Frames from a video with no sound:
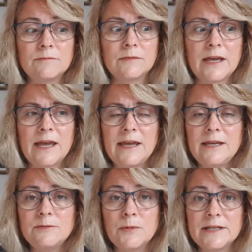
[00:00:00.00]

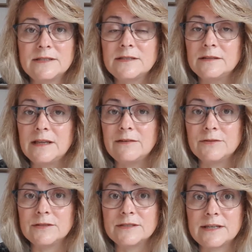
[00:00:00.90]
Hayes might still have
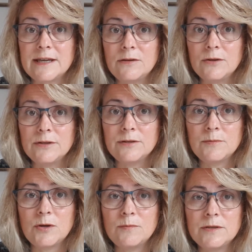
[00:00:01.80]
a sale on at the
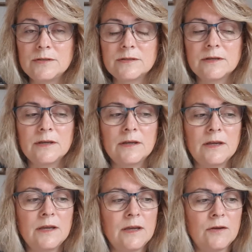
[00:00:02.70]
moment,
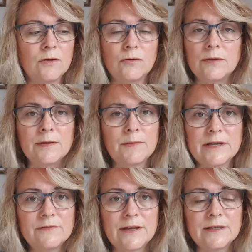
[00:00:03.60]
or that might
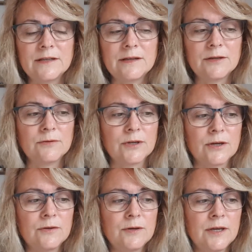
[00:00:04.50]
have ended, I don't
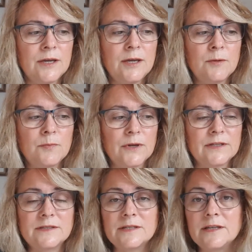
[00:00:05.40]
know.
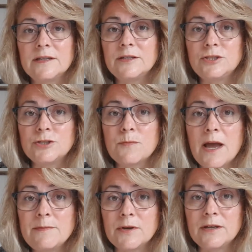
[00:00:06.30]
But
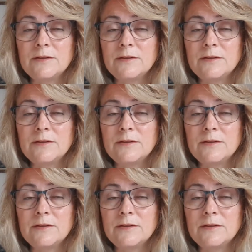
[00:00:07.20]
Jemima,